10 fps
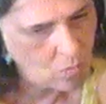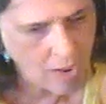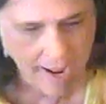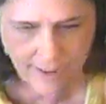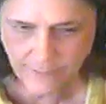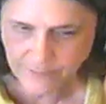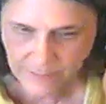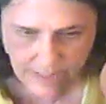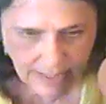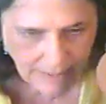Wow.
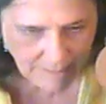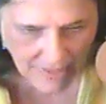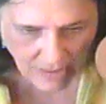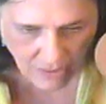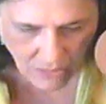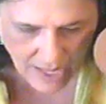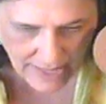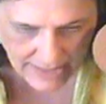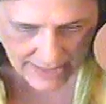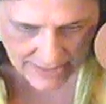
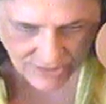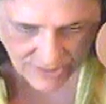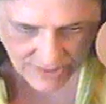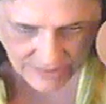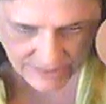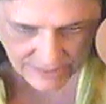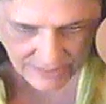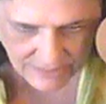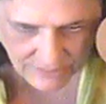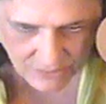Marijuana is an
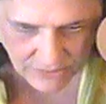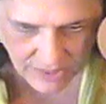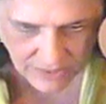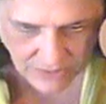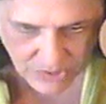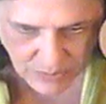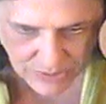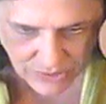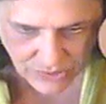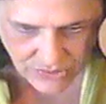addictive drug which
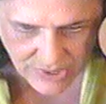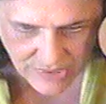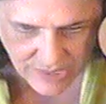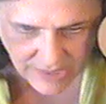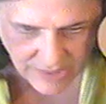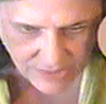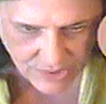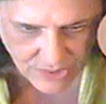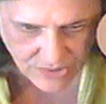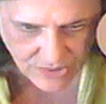produces in its
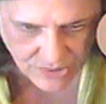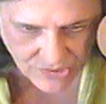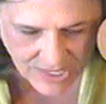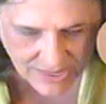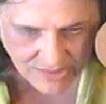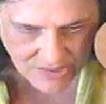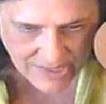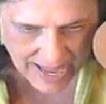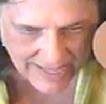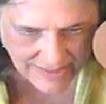users
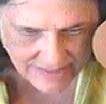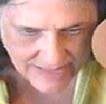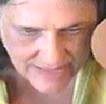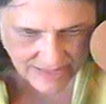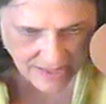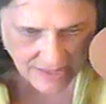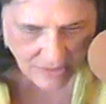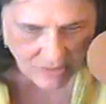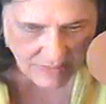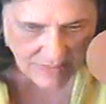insanity,
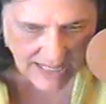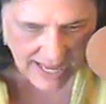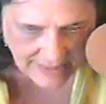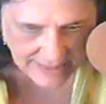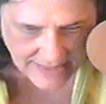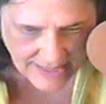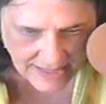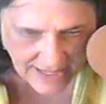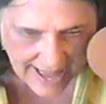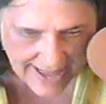
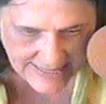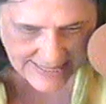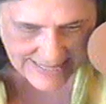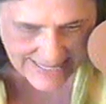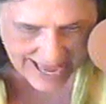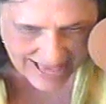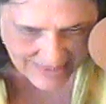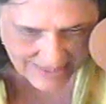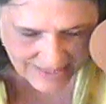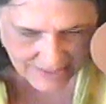criminality, and
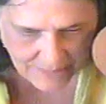death.